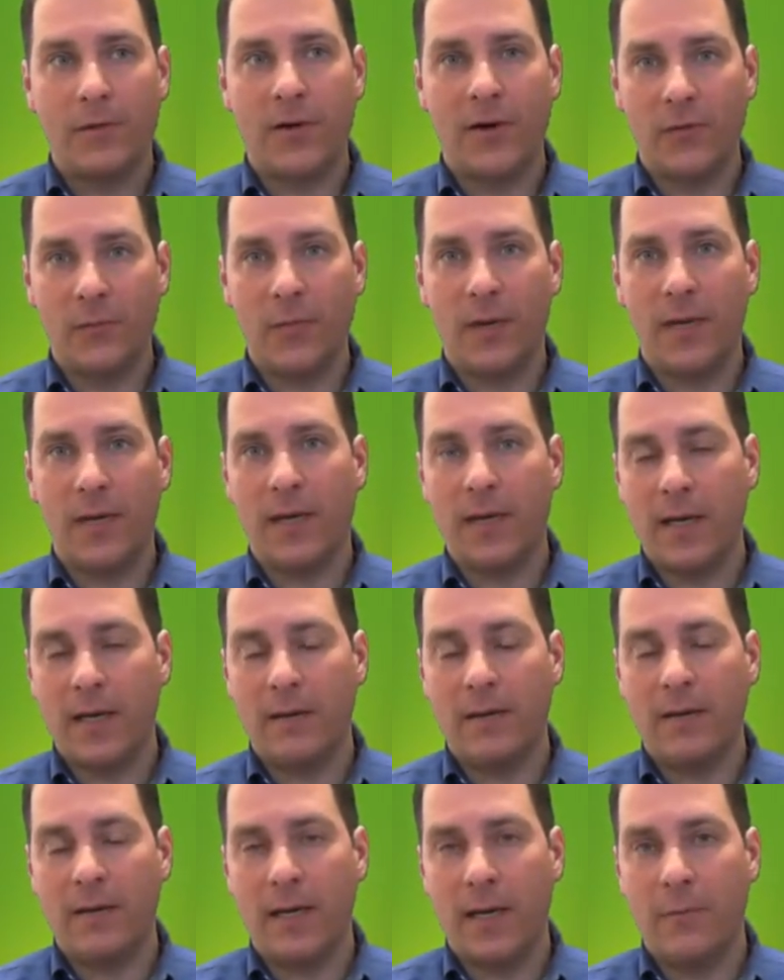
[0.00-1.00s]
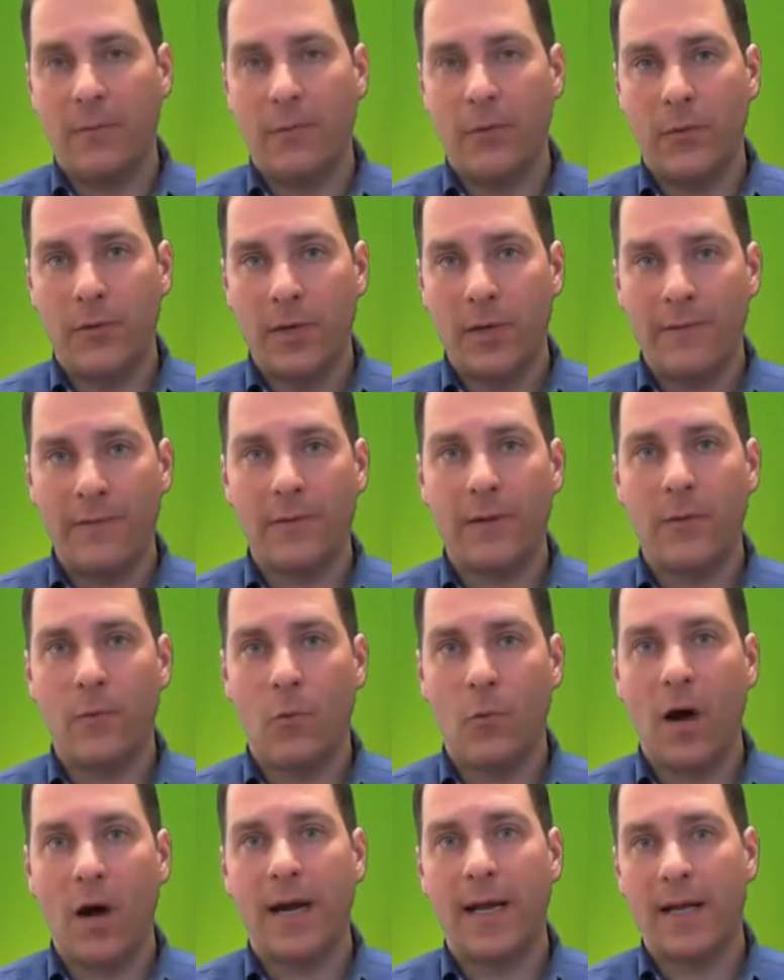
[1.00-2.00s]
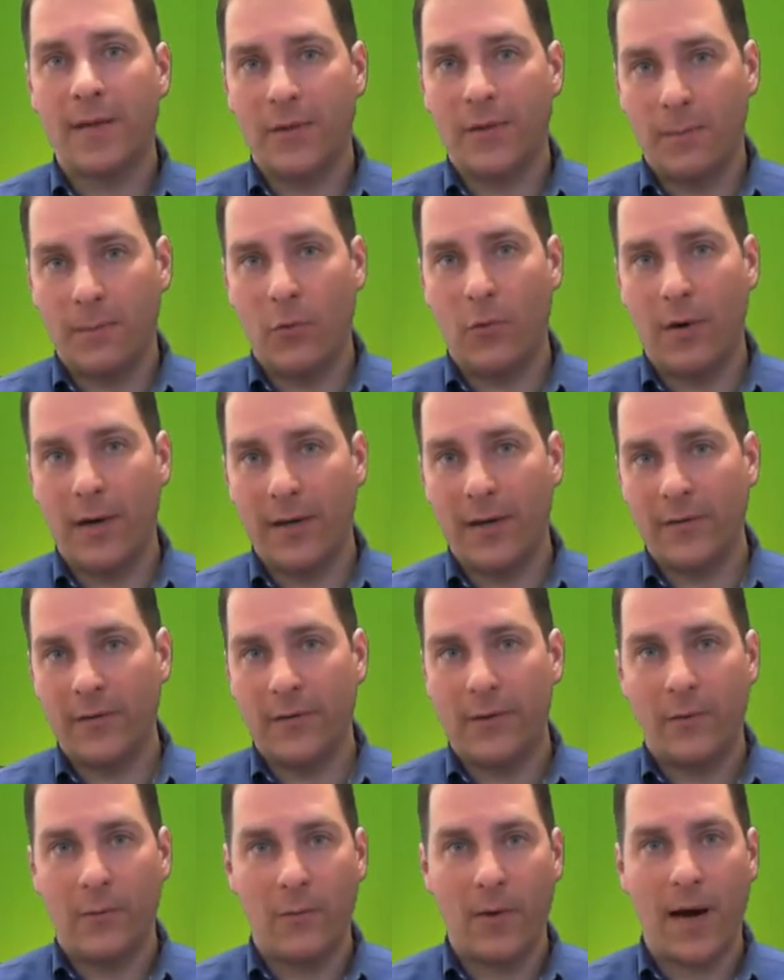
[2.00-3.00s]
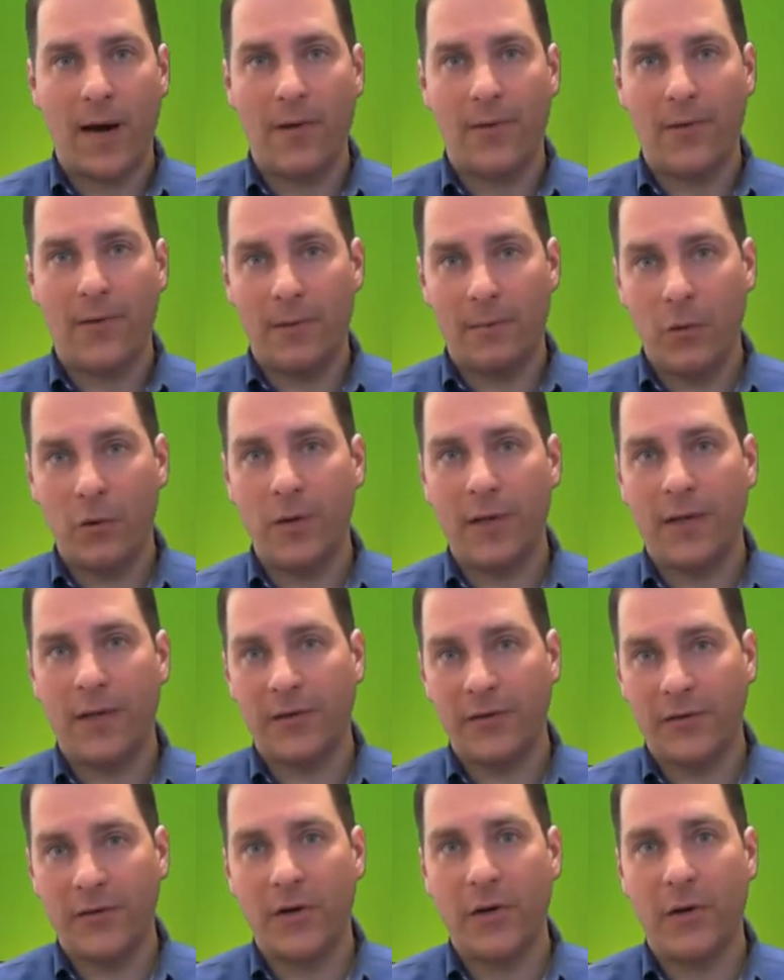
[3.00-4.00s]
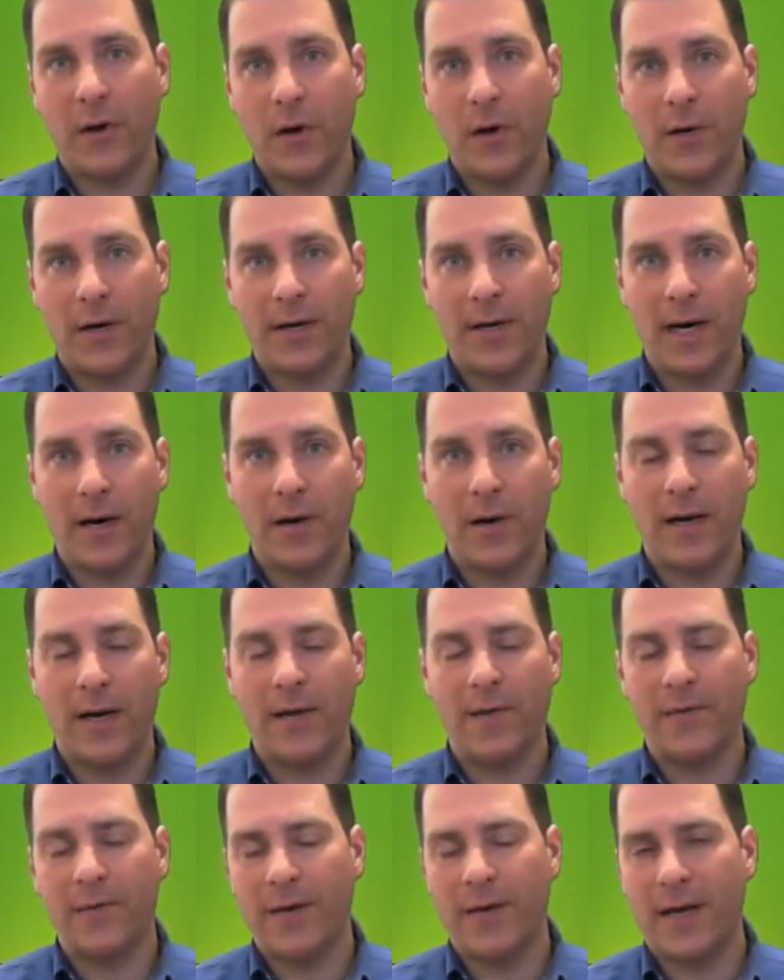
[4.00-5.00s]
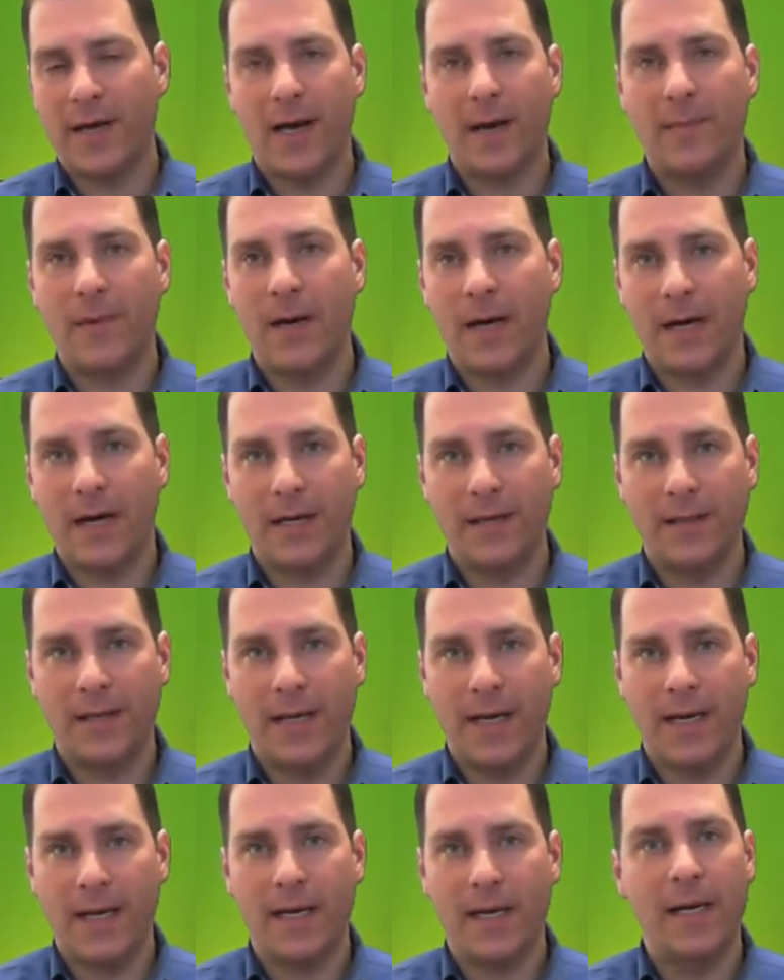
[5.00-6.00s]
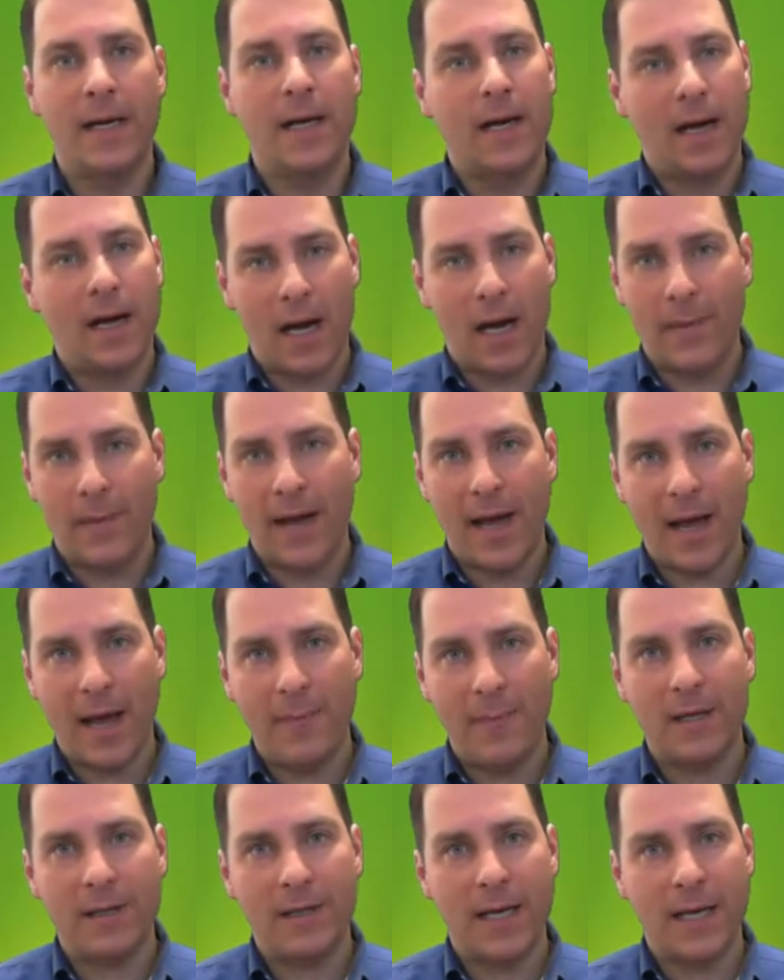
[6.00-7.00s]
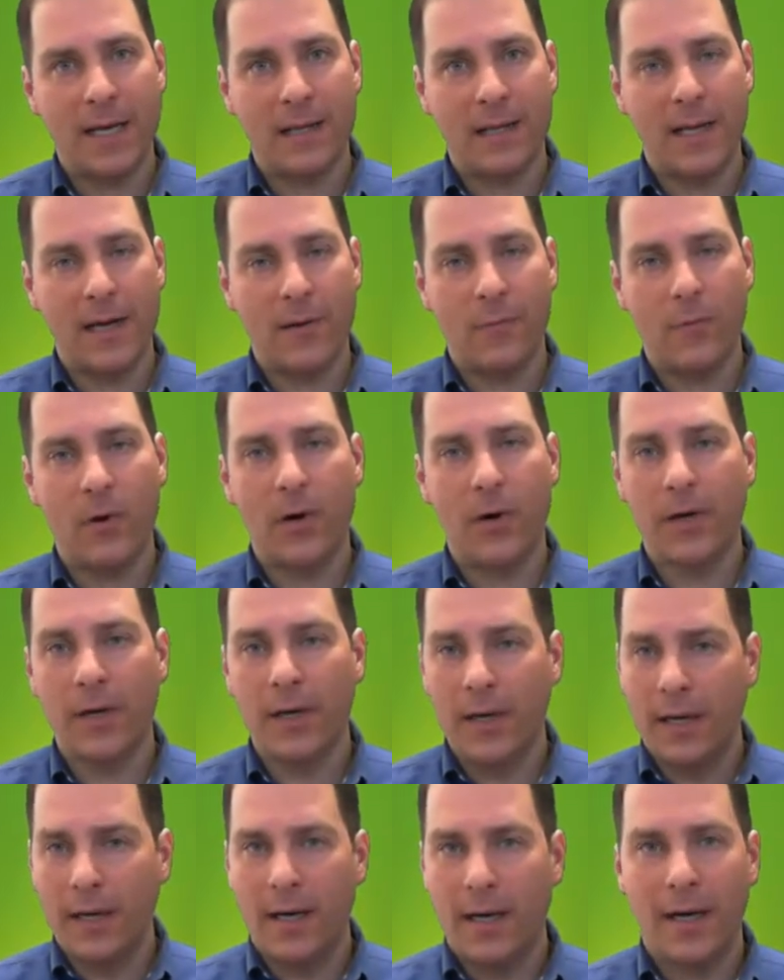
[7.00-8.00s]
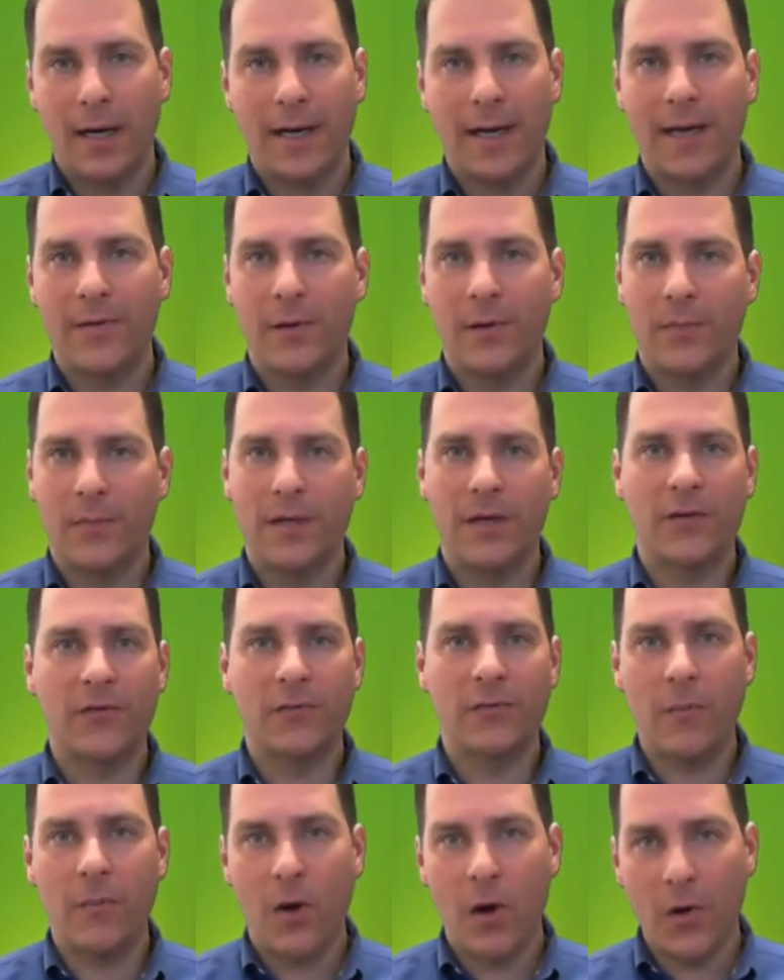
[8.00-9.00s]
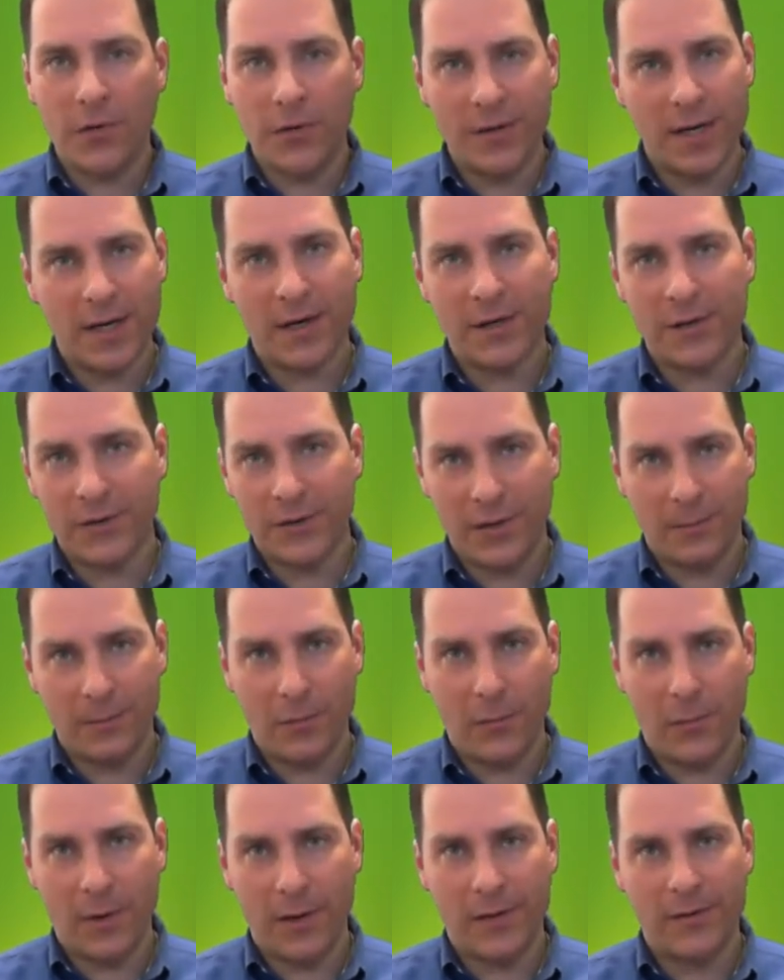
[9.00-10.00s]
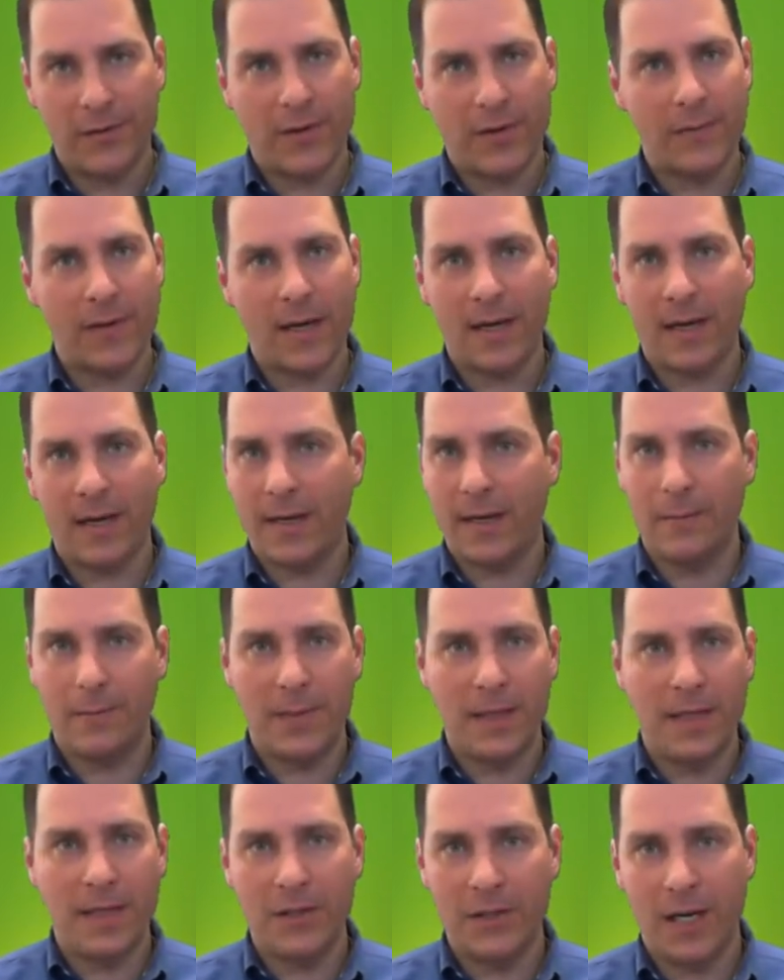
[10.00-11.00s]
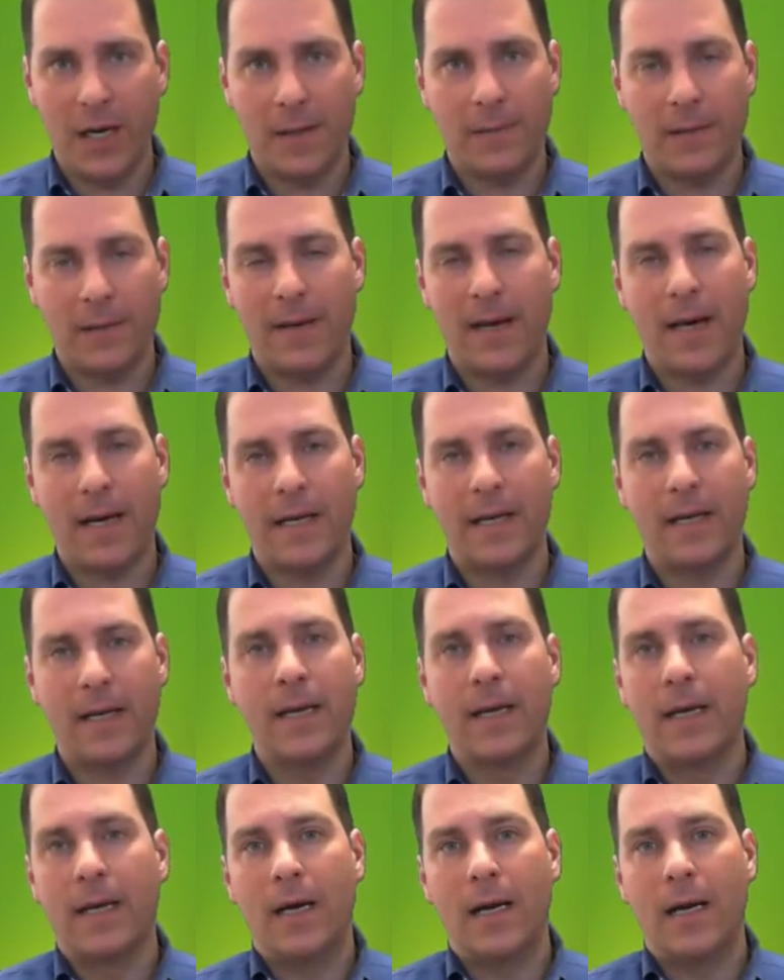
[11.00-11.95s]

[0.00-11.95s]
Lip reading: trust me, you definitely want to get the points rather than pulling a 0 in an area and thinking, I'm not going to take it. I'll be happy to take late work. Again, there'll be a small deduction in points. I'm not going to beat you up about it.